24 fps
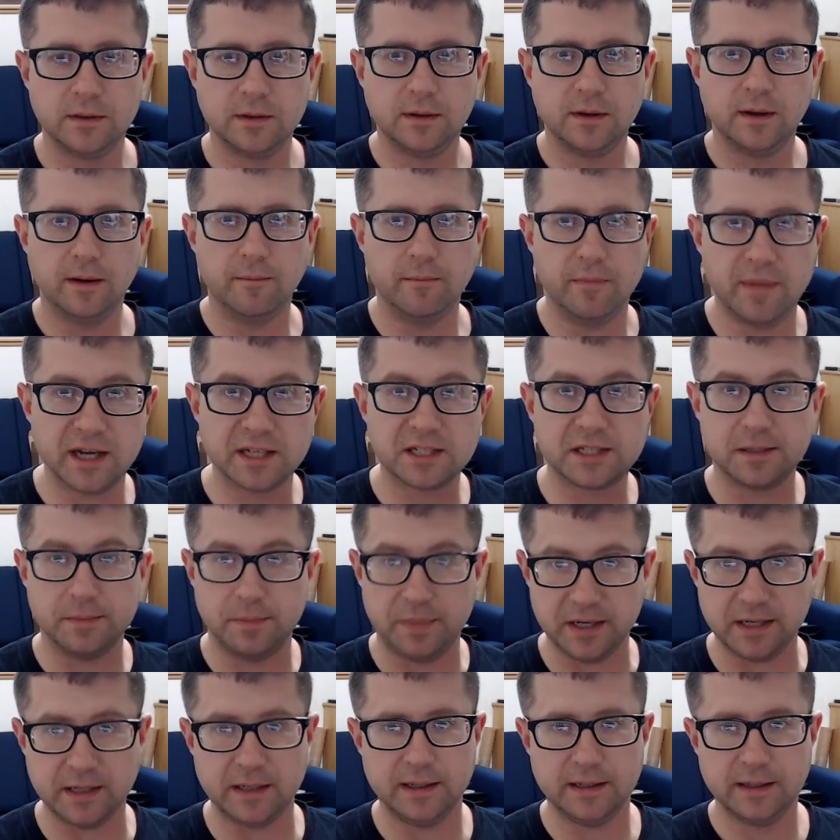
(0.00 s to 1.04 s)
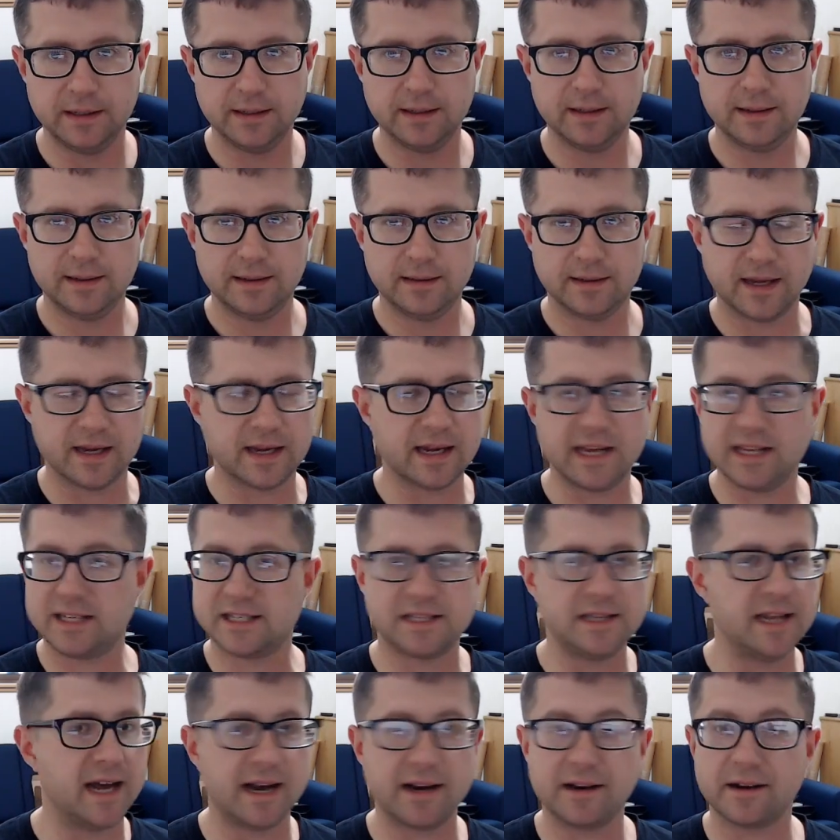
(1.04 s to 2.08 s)
Must be. Like,
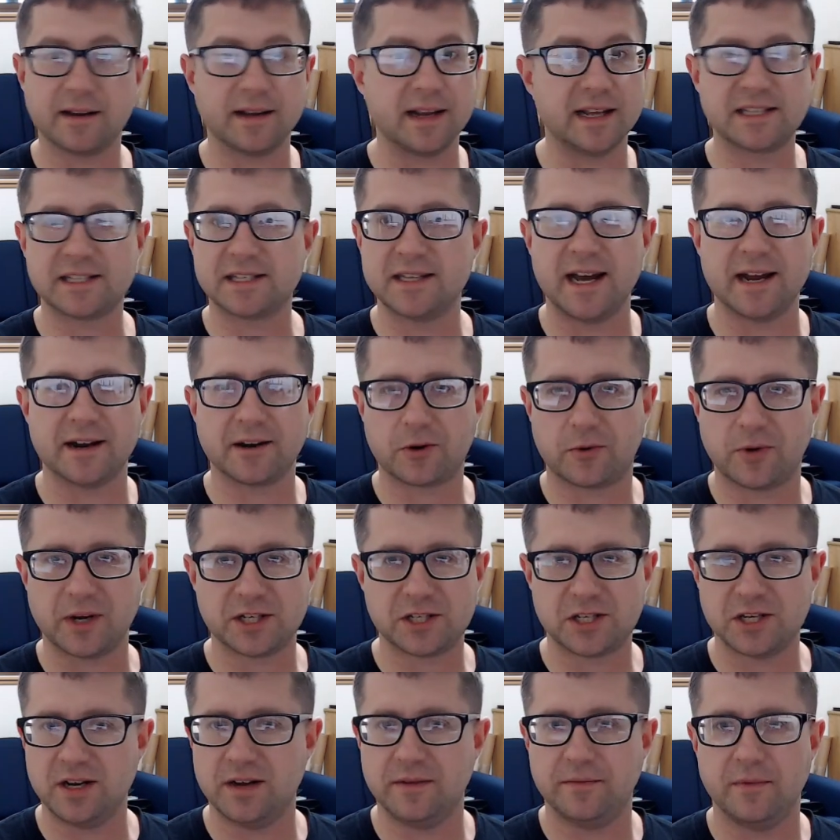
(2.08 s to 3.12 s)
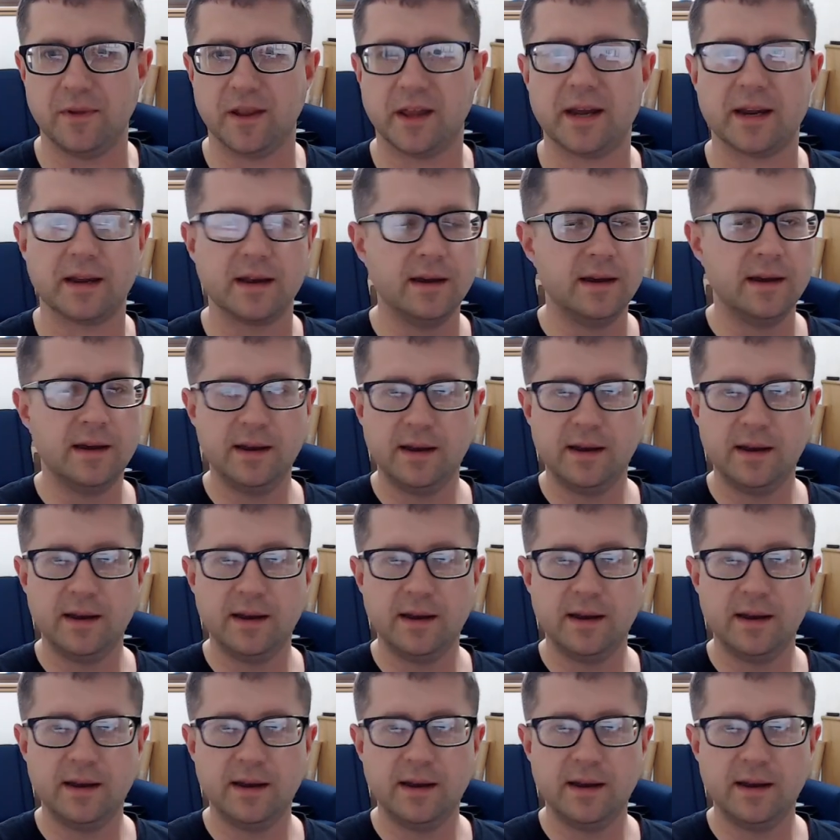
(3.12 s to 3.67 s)
it's not a question of like